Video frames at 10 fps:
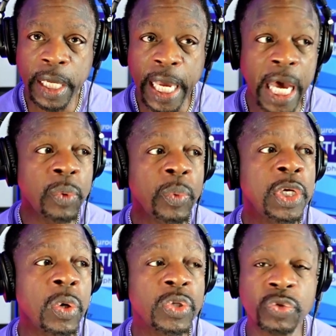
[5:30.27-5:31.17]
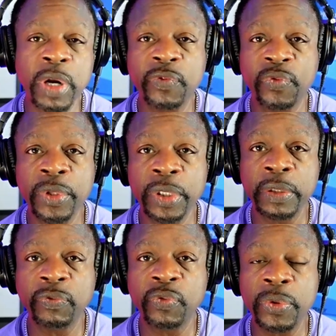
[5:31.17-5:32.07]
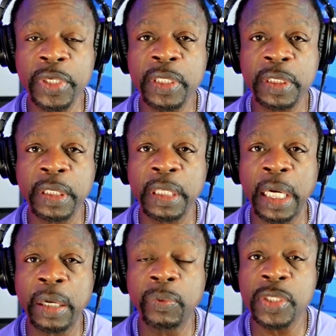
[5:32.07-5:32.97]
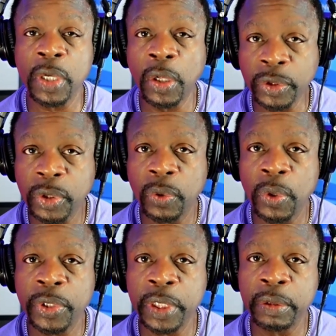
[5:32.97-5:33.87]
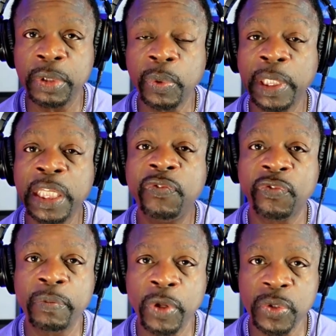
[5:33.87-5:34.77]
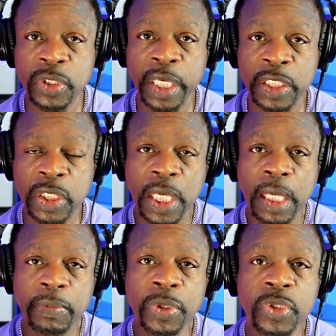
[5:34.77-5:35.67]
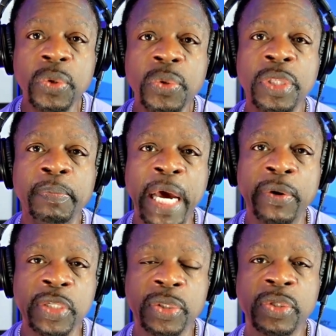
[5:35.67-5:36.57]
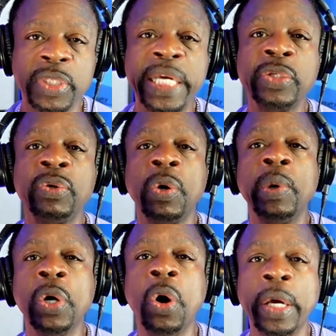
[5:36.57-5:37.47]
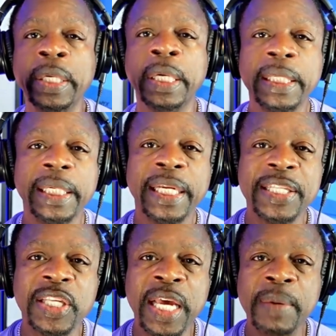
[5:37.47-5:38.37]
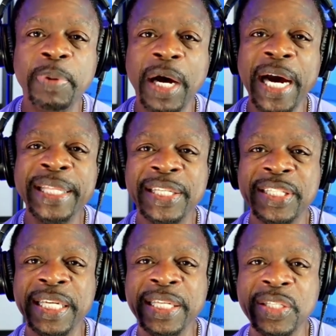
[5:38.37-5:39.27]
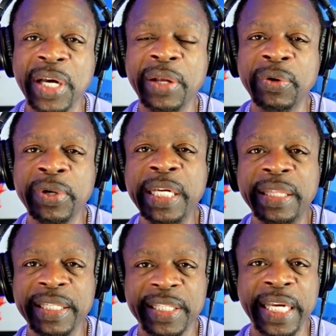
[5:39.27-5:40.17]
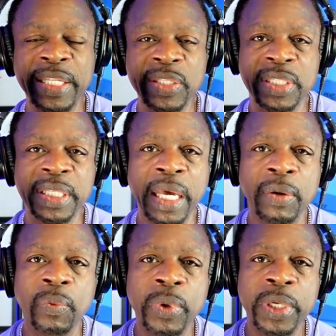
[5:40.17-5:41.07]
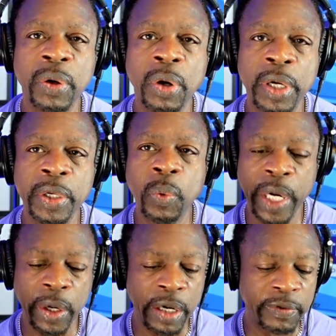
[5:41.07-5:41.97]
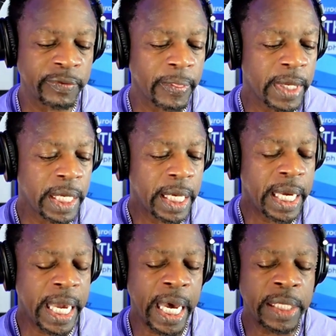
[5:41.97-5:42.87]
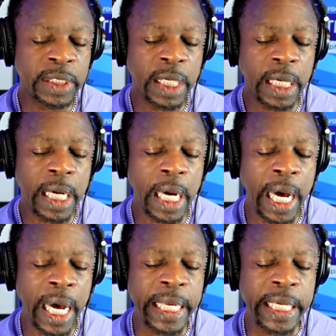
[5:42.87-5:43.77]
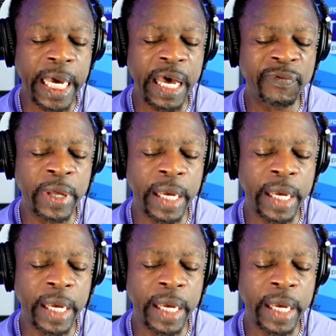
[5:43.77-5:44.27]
And we go straight for the result or the relief from those things. But the truth of the matter is there's things that are going on, let's say behind the scenes, underneath the scenes, that we are unaware of. And I have